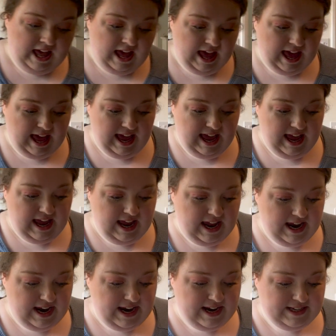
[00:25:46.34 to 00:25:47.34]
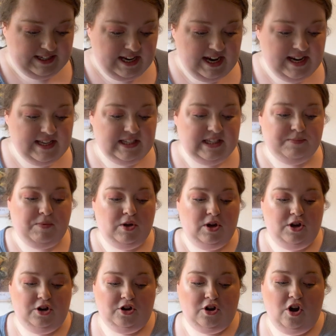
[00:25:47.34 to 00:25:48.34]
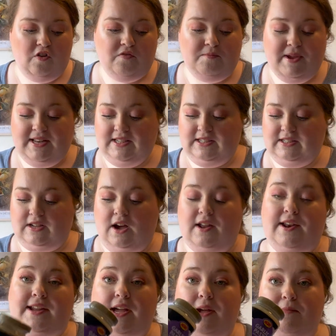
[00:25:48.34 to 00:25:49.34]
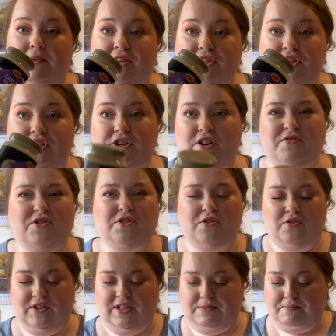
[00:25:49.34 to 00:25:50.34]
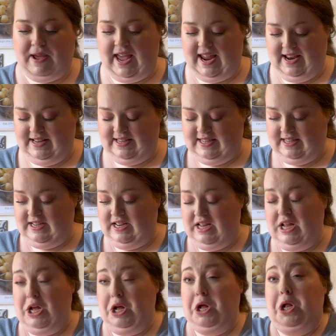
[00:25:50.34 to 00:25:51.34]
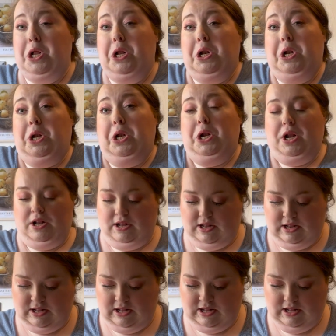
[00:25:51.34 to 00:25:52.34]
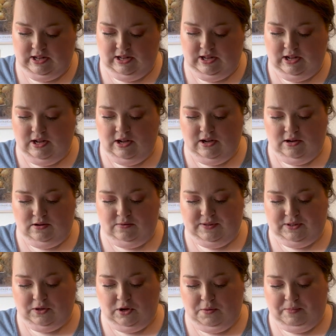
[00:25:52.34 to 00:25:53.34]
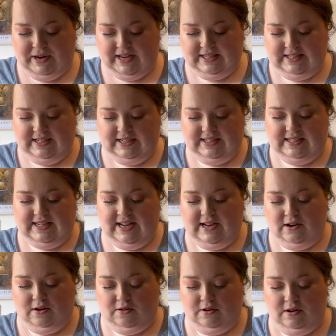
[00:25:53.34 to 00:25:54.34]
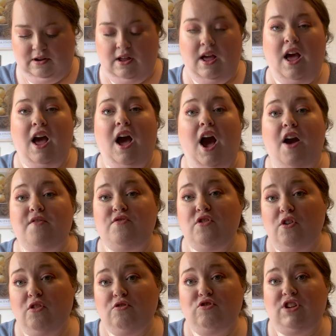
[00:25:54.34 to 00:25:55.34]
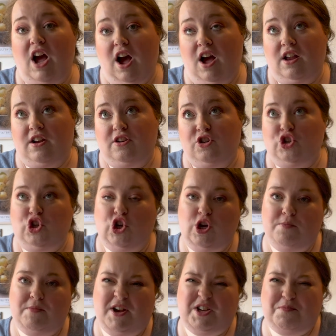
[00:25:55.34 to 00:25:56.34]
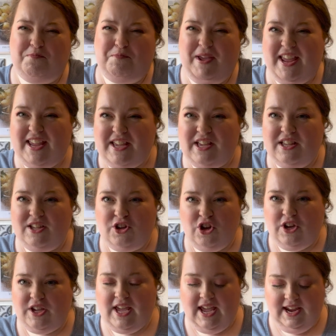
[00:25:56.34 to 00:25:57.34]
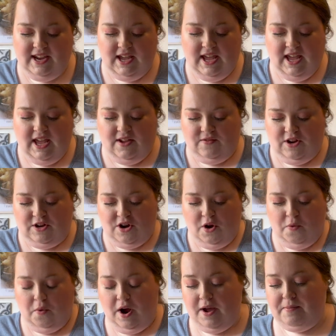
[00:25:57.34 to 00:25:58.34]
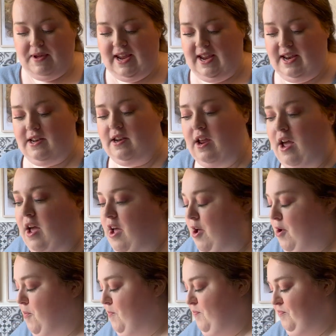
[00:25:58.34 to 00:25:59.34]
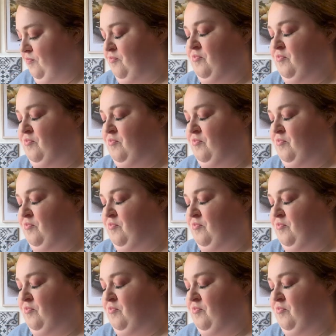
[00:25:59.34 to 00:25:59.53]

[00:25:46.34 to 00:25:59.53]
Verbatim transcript: a teaspoon of minced garlic and minced ginger. I've just got this paste. Oh, Oh, it's got plastic seal on. I've not done too much big cooking, if you know what I mean. Um,